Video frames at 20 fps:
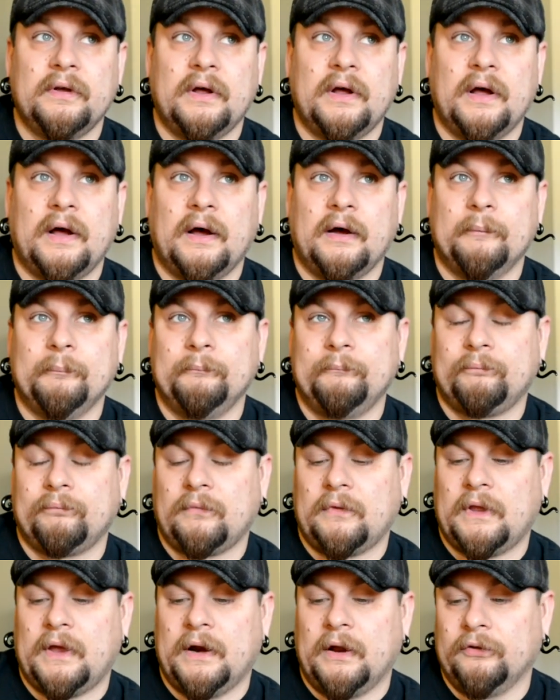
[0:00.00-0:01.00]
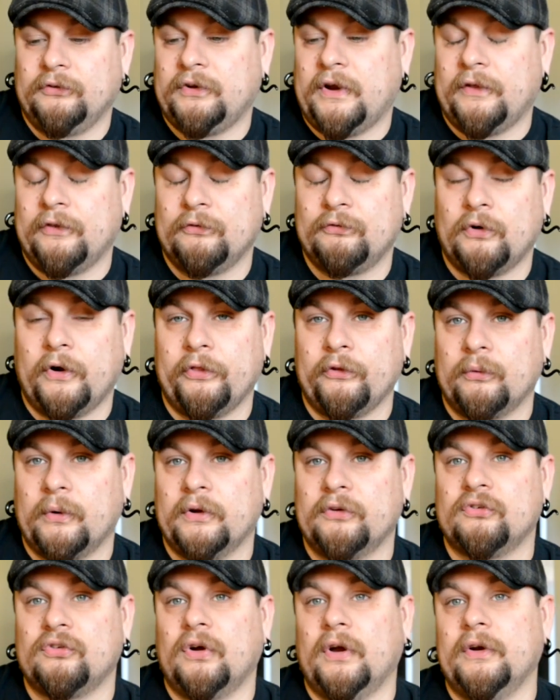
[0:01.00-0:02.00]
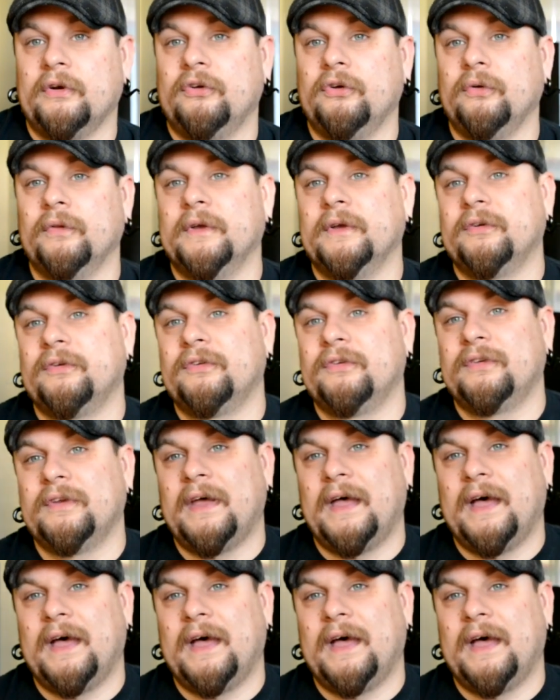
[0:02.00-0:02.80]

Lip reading: And I'll stay on the front of the restaurant and do this.